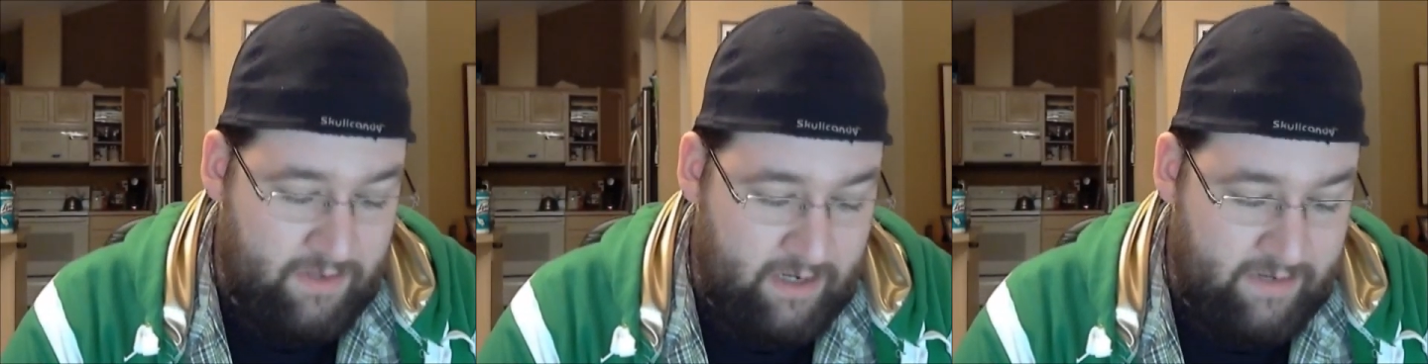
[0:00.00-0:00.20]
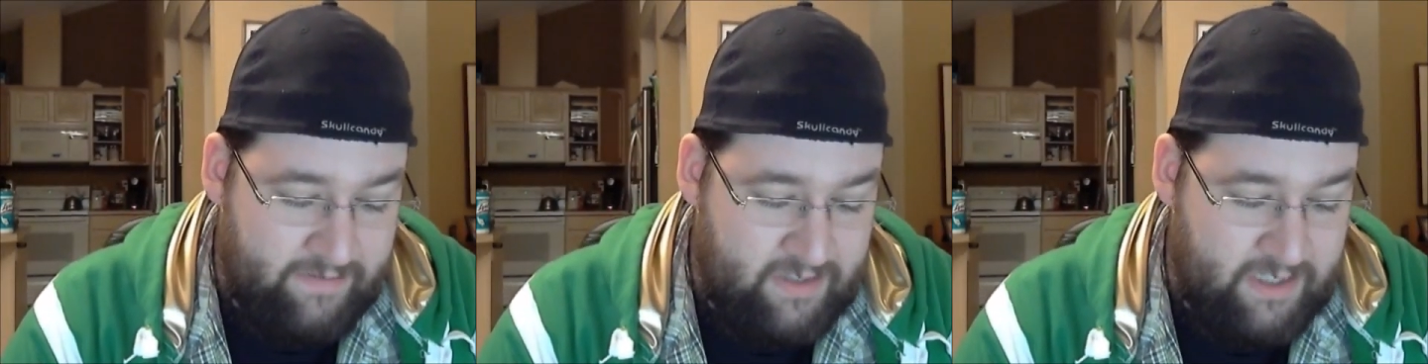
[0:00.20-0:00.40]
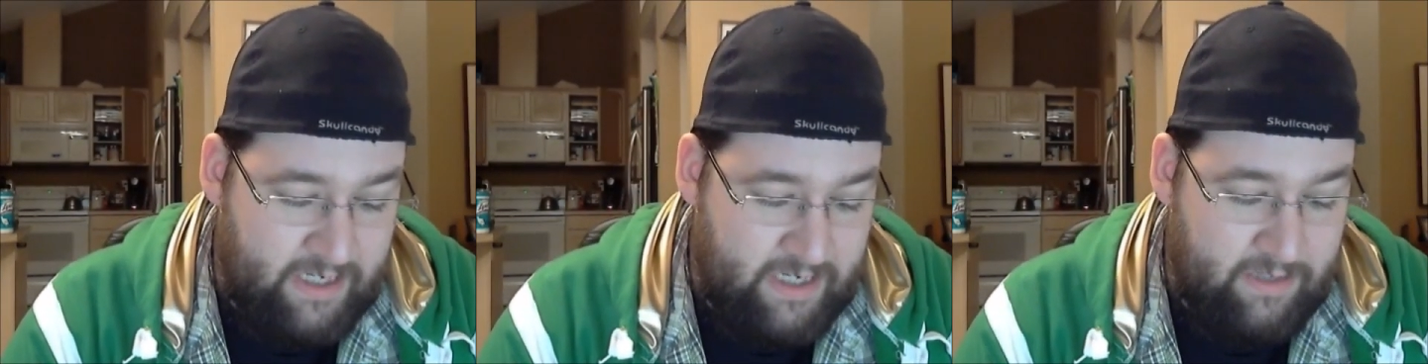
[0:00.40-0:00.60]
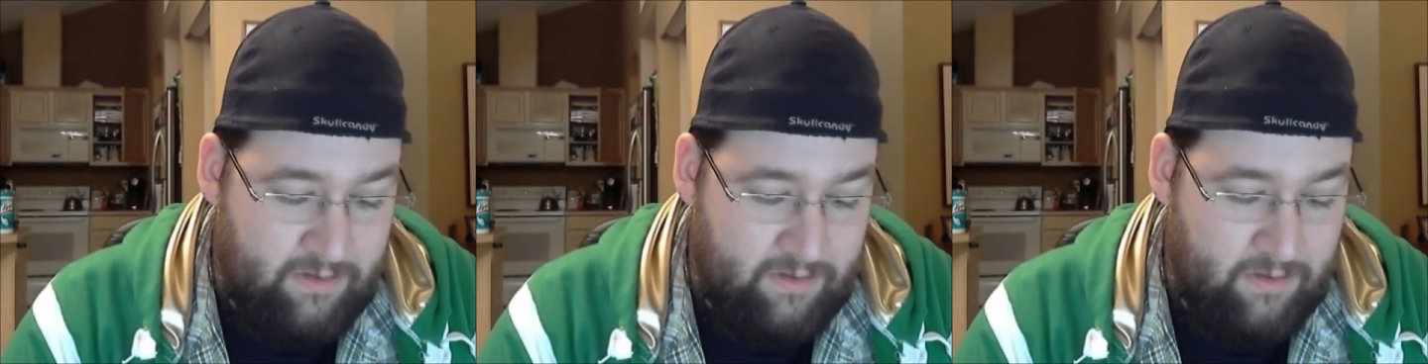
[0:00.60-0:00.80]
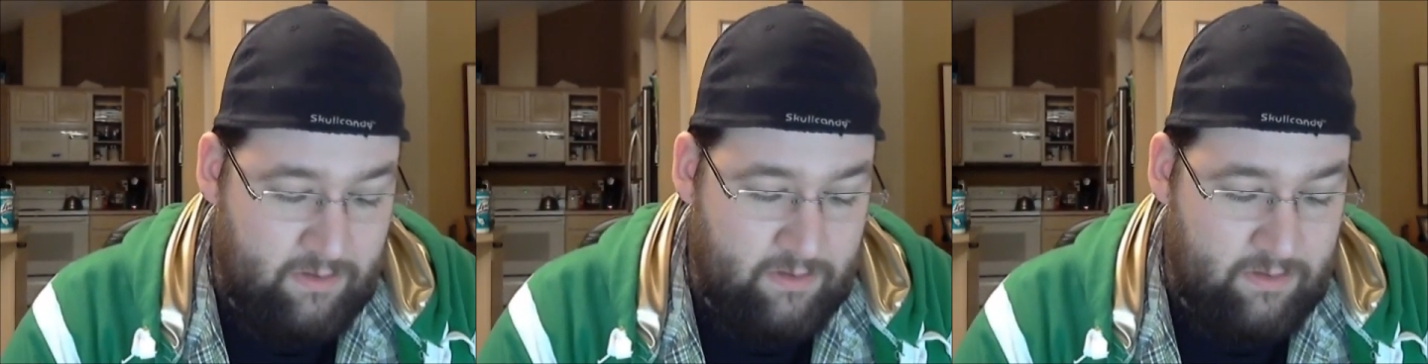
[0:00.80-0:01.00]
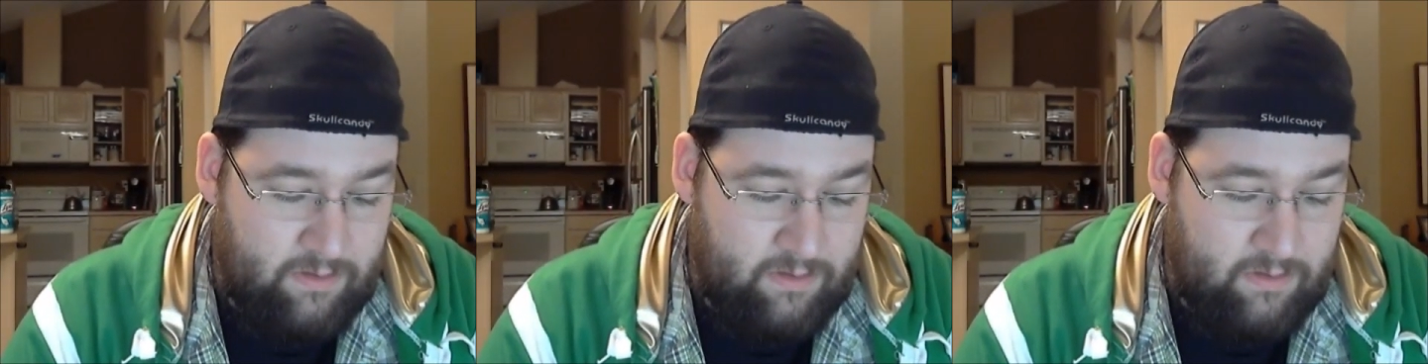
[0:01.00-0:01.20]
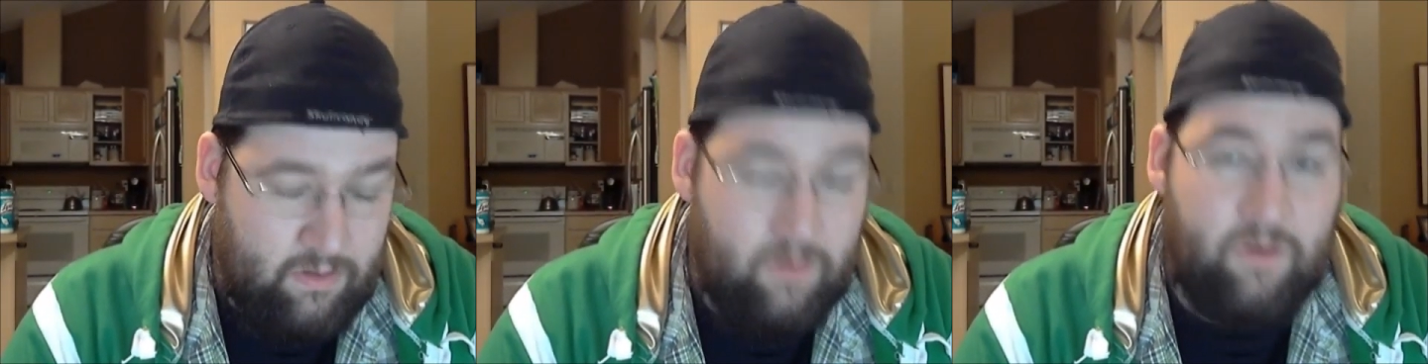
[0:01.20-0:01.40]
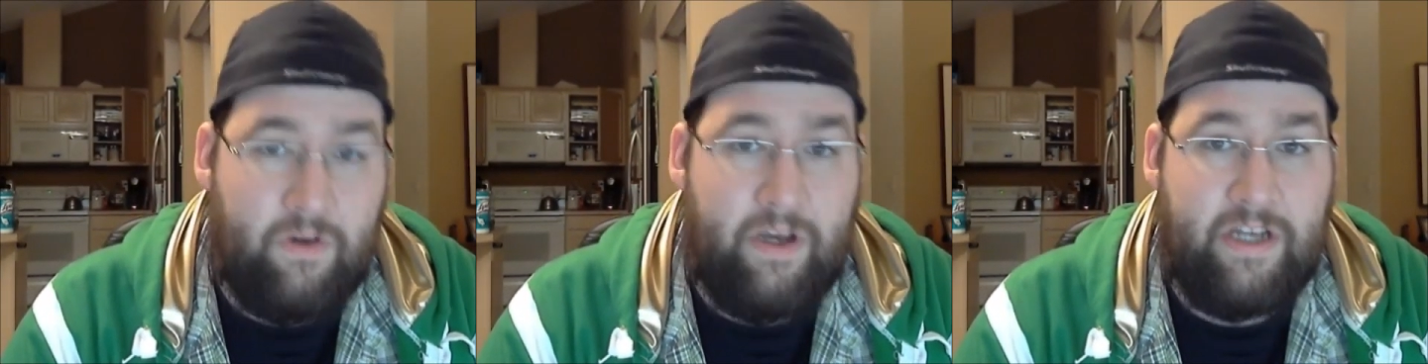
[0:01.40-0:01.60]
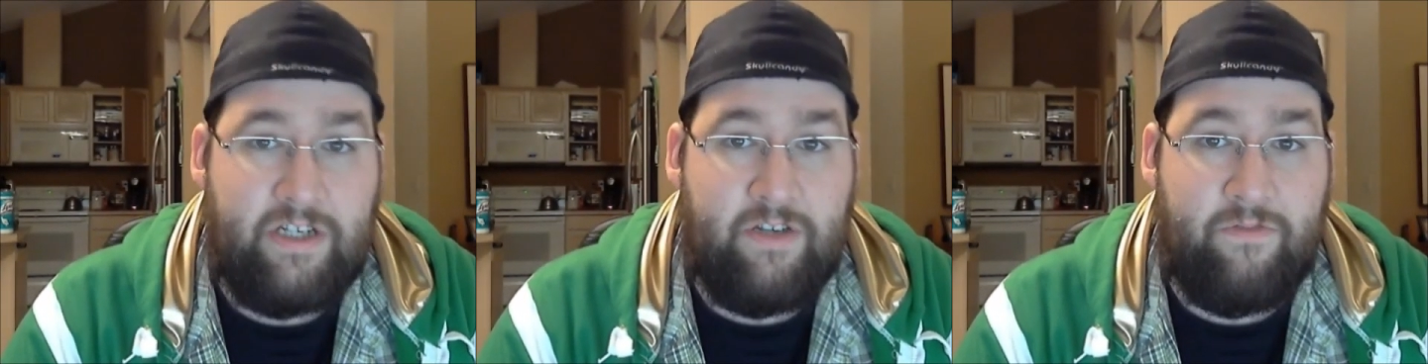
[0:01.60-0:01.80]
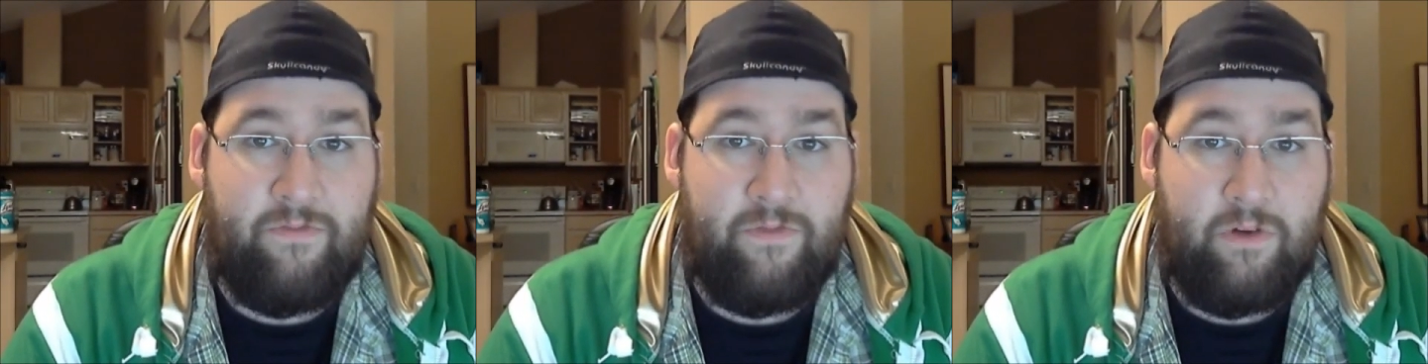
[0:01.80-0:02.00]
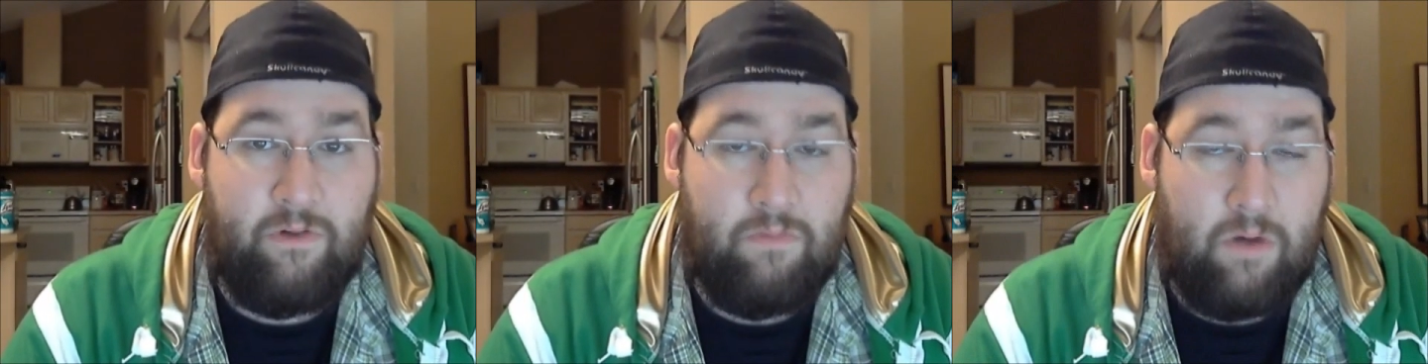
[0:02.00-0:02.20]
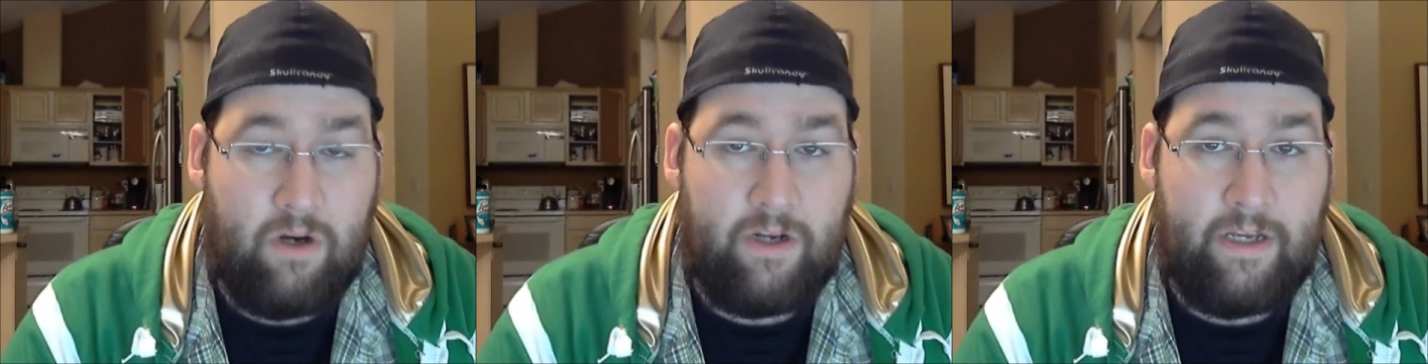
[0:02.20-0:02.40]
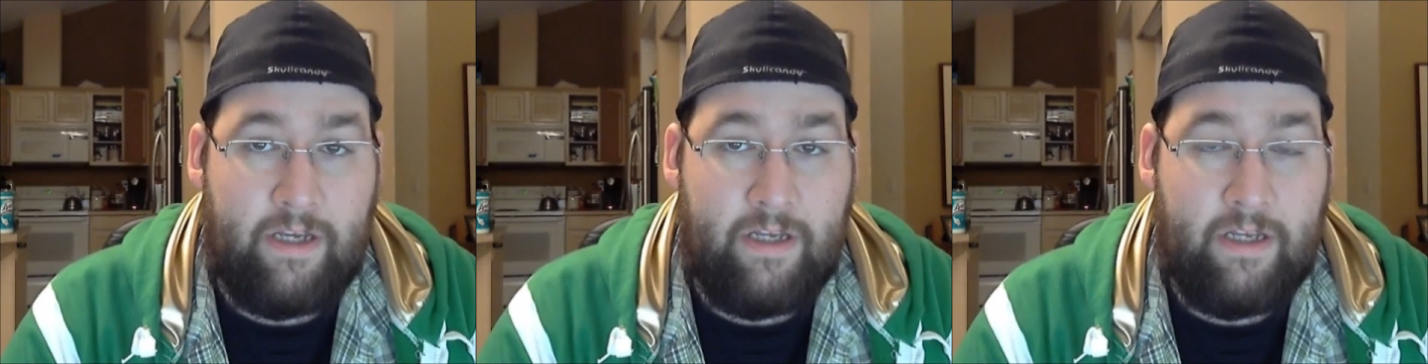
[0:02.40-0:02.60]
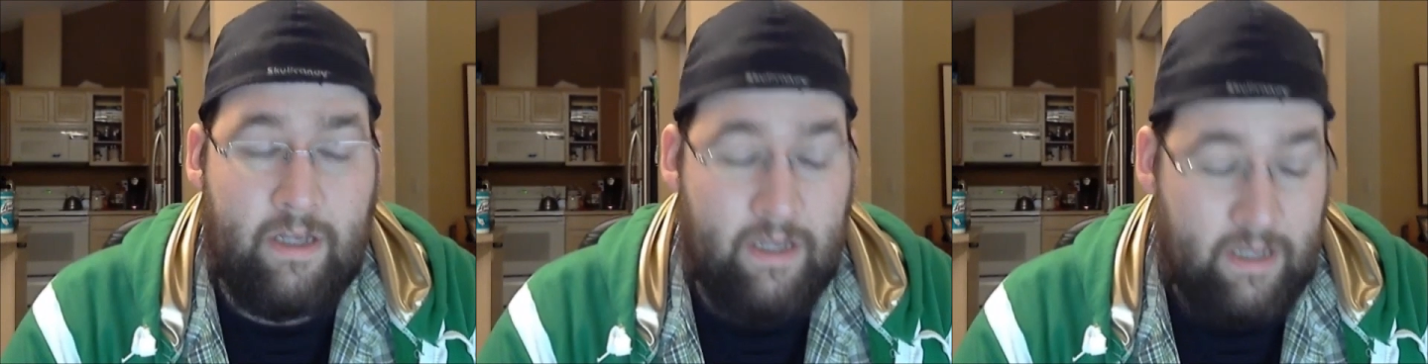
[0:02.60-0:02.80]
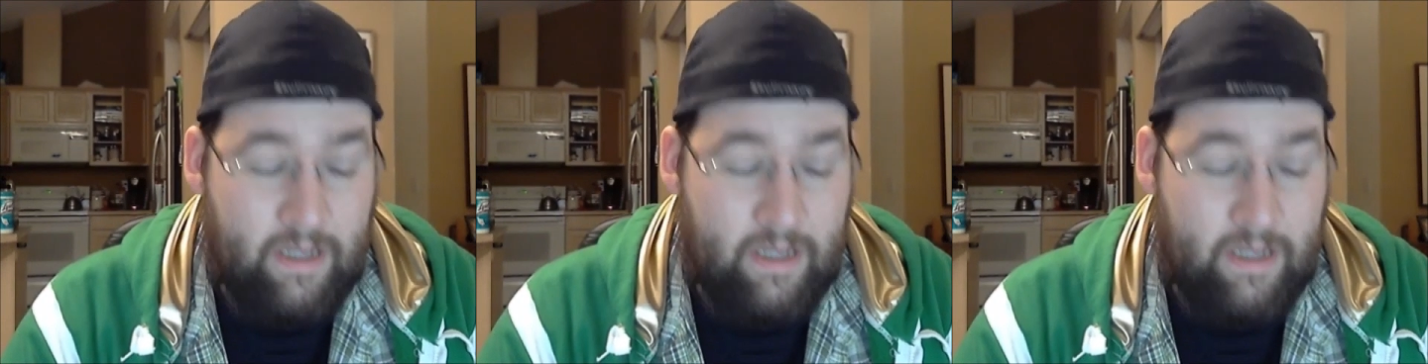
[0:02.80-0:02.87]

that I've seen at the local Asian food market.